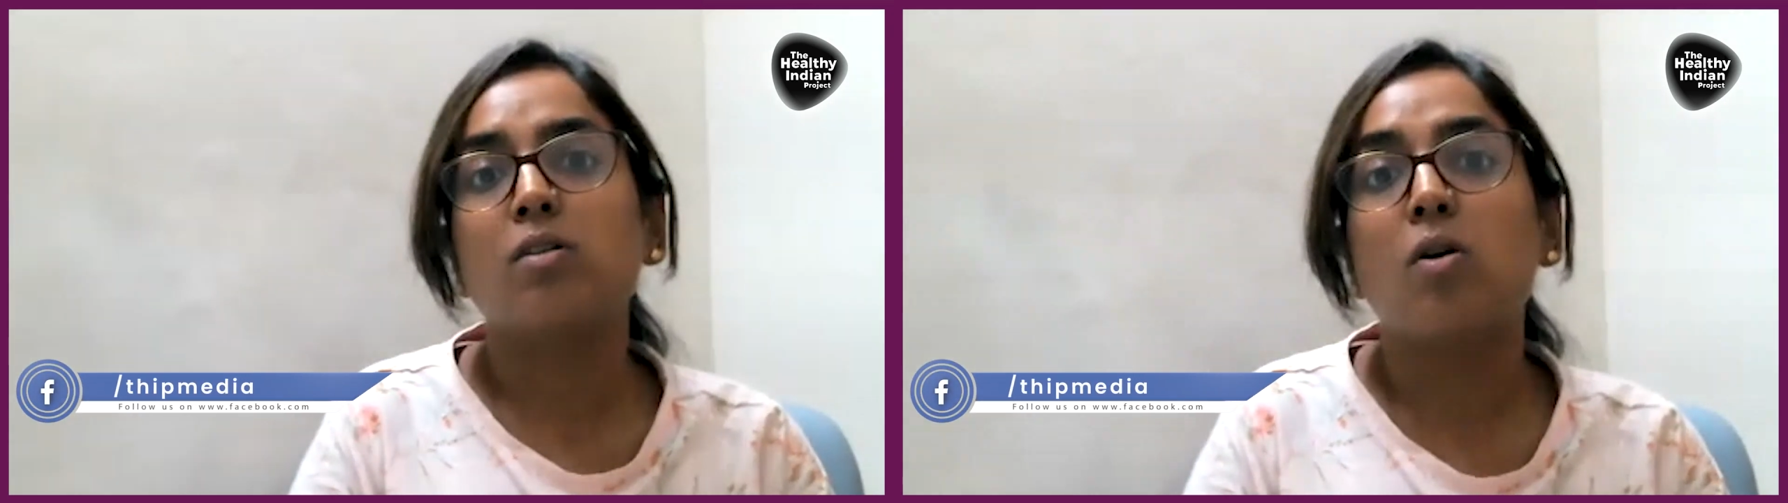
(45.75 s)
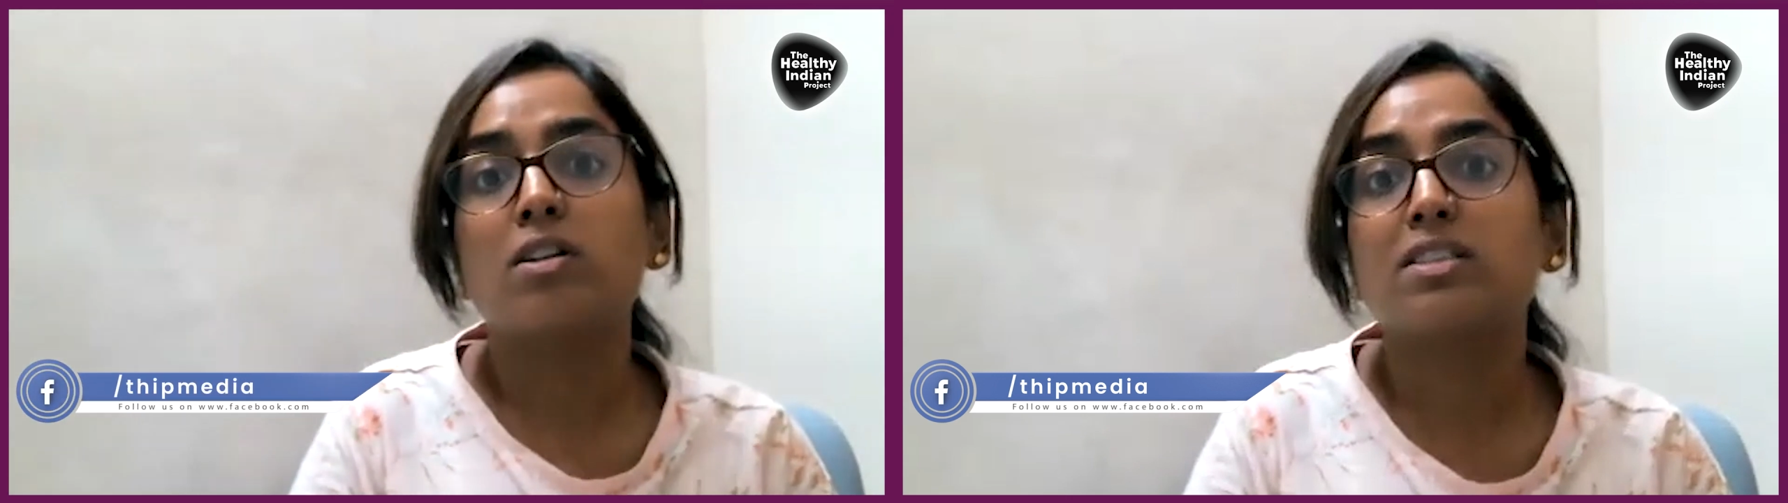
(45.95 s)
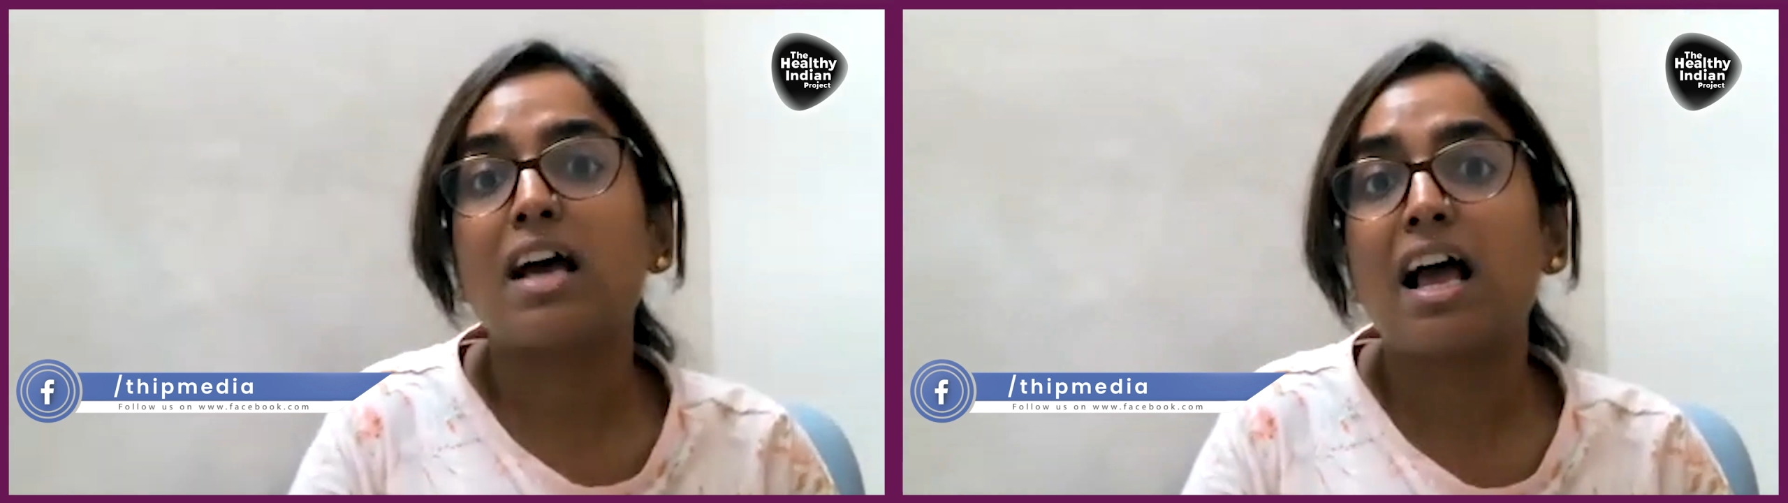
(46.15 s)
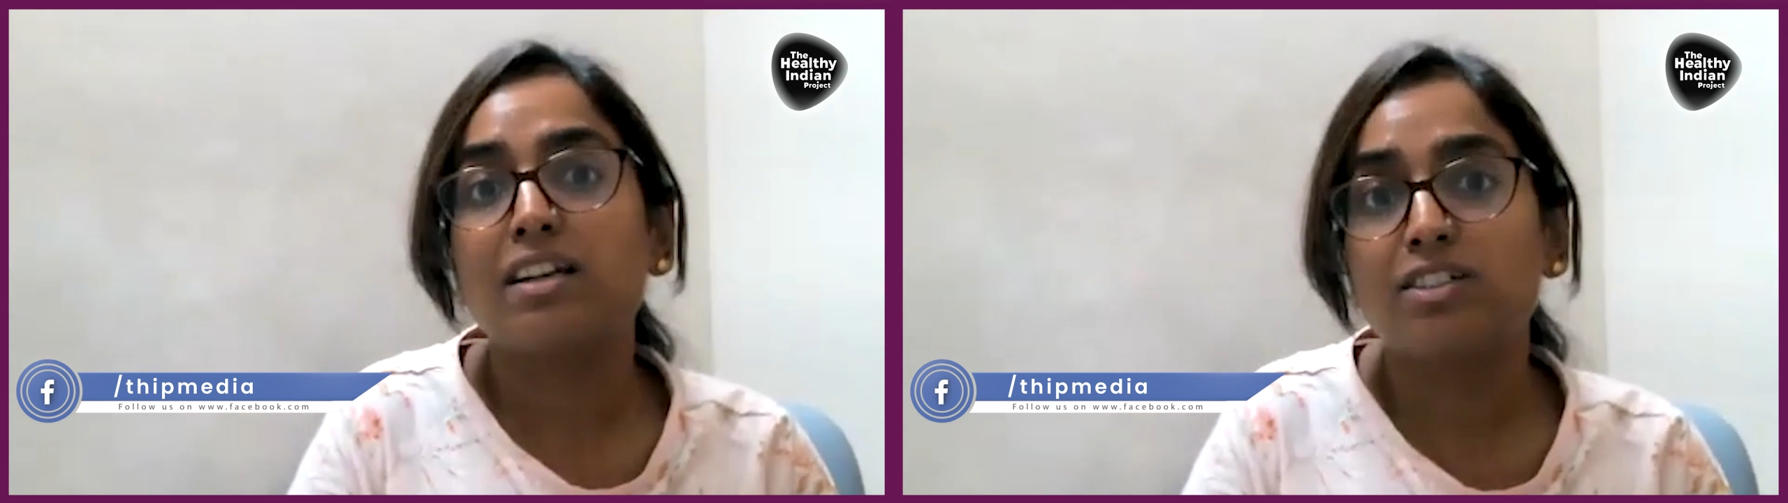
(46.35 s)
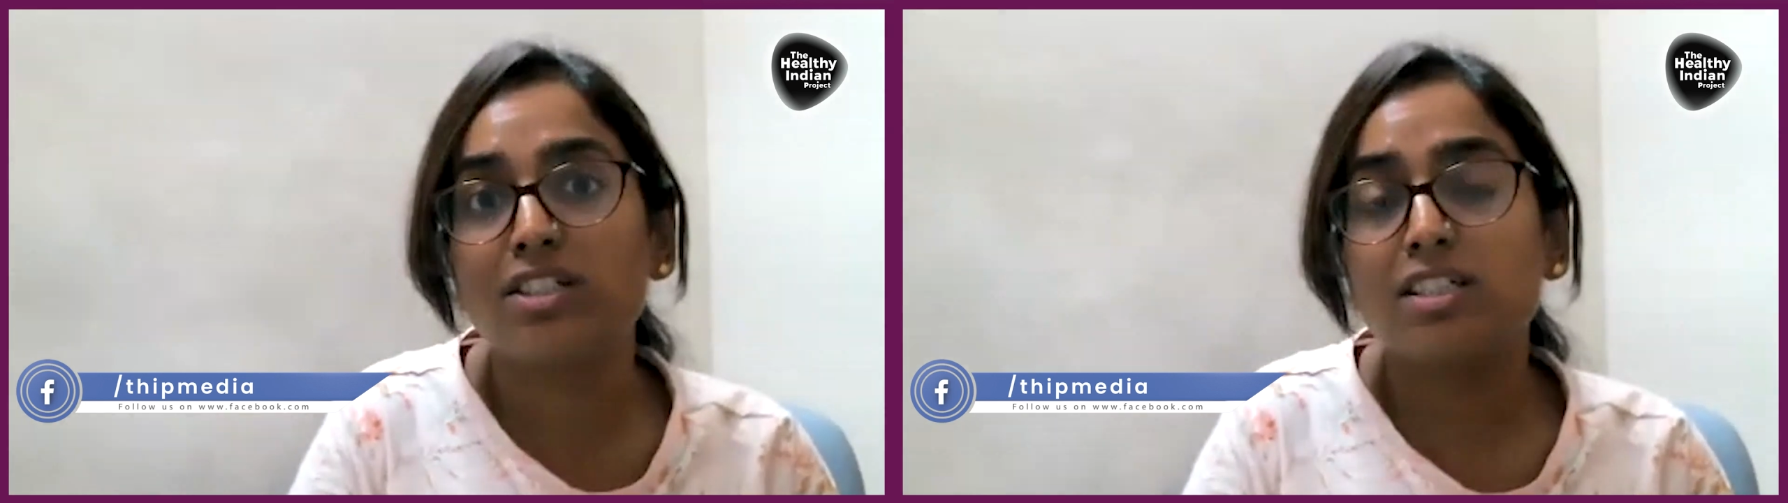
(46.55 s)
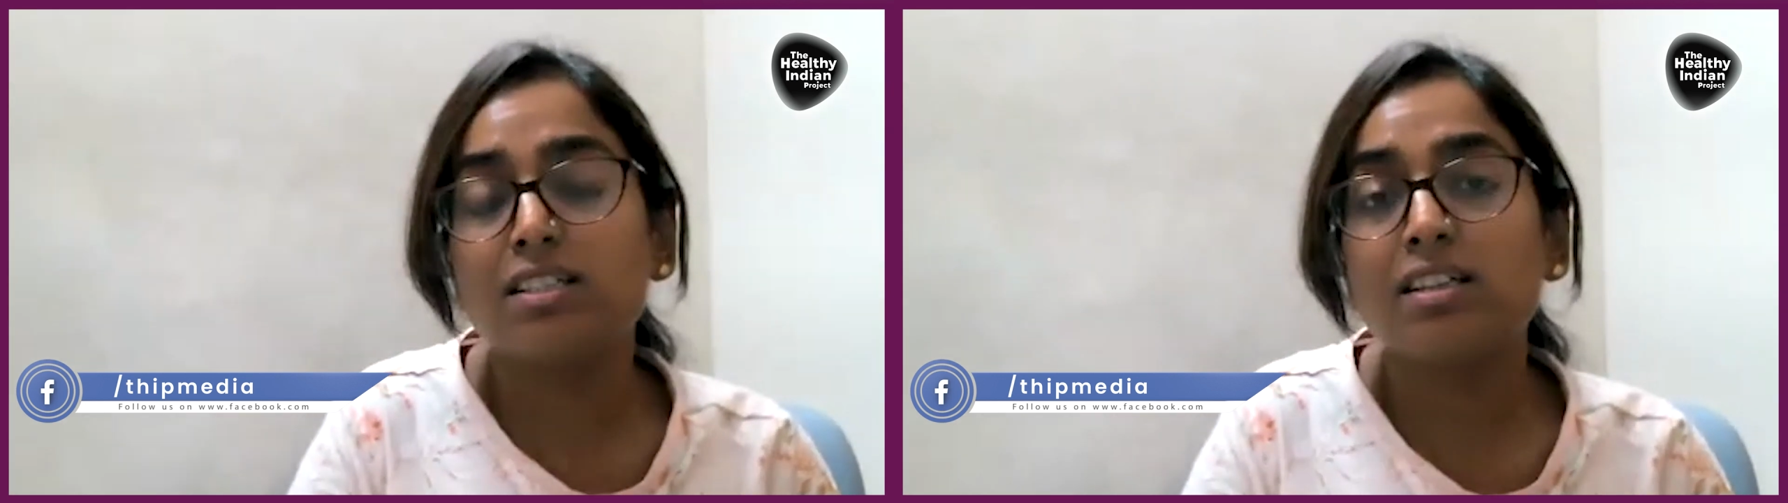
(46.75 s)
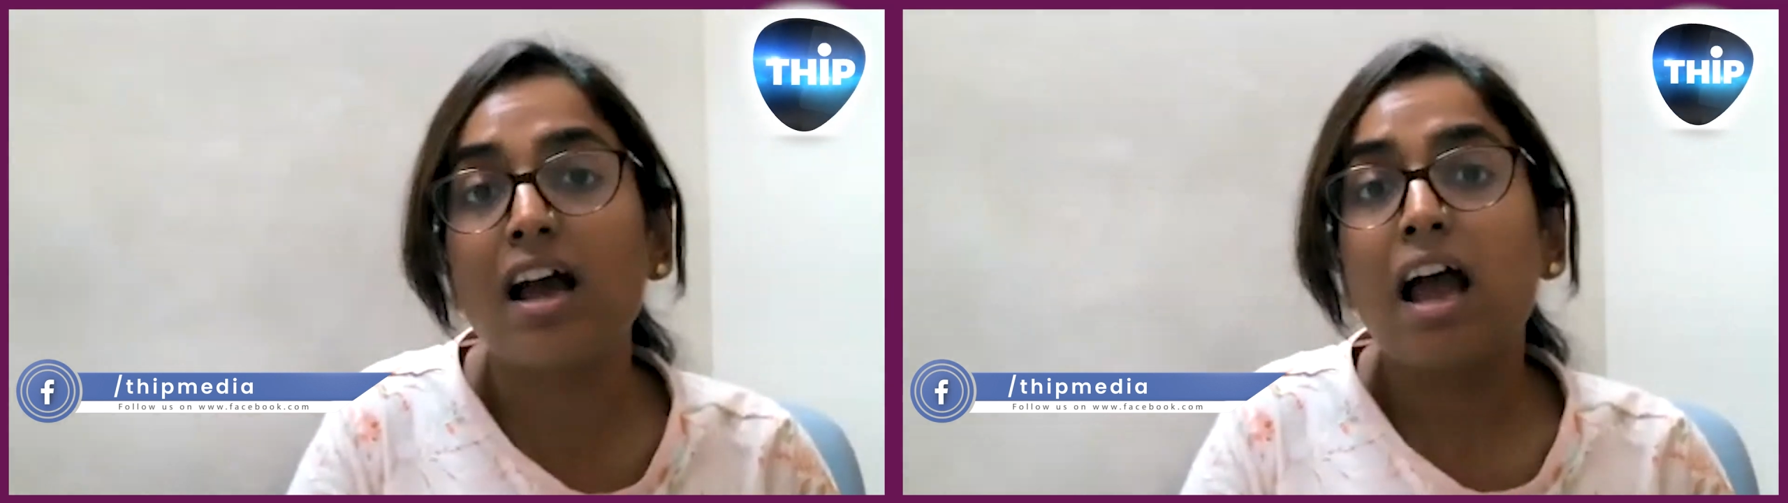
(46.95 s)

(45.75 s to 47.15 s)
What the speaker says: cause allergies